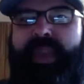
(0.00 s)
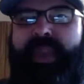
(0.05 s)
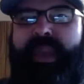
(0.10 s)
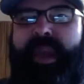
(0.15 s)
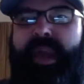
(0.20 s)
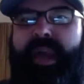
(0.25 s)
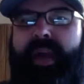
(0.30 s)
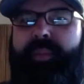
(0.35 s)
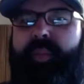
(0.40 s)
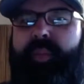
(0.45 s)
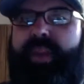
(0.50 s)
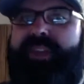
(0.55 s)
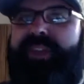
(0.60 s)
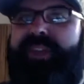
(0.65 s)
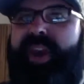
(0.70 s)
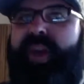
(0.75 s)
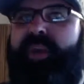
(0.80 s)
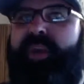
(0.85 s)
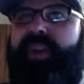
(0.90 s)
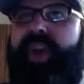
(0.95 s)
we
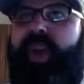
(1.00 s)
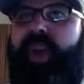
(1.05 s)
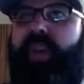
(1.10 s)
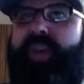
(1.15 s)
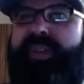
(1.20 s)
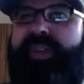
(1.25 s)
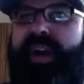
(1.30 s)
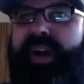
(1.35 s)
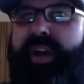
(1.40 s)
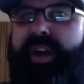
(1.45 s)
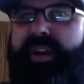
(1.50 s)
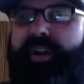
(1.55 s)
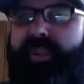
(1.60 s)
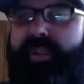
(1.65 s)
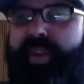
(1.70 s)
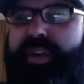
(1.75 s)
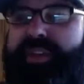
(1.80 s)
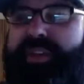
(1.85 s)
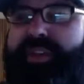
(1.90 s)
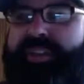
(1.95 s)
don't know when the other
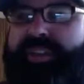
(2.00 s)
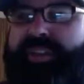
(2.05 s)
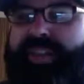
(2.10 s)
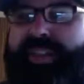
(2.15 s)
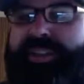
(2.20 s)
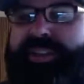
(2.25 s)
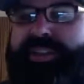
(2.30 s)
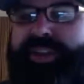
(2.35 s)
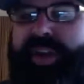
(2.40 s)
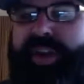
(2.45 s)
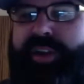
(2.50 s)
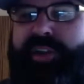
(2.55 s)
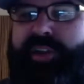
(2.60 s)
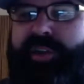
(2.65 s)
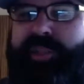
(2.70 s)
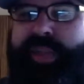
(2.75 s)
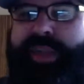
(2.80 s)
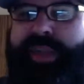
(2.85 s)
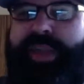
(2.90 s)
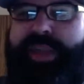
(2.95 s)
person's going to start
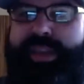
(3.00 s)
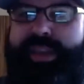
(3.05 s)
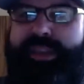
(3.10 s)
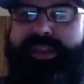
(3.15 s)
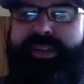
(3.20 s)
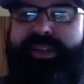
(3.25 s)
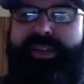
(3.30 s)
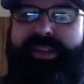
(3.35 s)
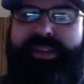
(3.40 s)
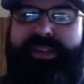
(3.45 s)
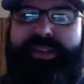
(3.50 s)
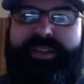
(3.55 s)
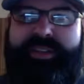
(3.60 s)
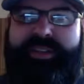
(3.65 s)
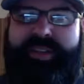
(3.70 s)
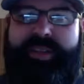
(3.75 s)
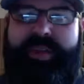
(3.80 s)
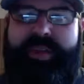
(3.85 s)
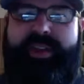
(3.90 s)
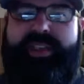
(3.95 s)
speaking.
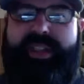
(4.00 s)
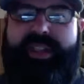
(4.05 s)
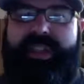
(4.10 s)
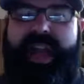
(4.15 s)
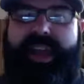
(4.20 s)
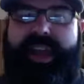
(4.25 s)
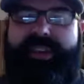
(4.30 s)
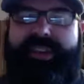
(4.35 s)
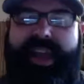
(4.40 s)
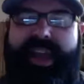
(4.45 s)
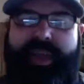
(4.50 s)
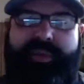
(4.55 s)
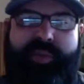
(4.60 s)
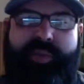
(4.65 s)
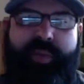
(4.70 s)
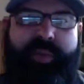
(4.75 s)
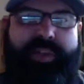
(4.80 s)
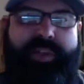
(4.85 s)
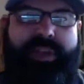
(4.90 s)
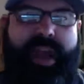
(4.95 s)
So there's a lot of times
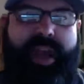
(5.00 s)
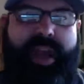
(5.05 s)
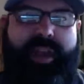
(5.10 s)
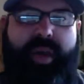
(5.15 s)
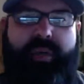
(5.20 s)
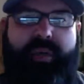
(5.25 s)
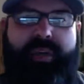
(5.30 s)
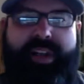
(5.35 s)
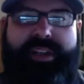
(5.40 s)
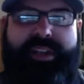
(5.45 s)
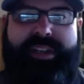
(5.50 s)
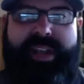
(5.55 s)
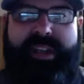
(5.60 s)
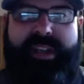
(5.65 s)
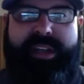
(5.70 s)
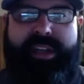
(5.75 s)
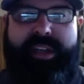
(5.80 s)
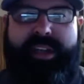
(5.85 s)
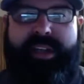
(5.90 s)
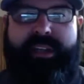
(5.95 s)
where we talk over each
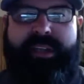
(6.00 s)
other.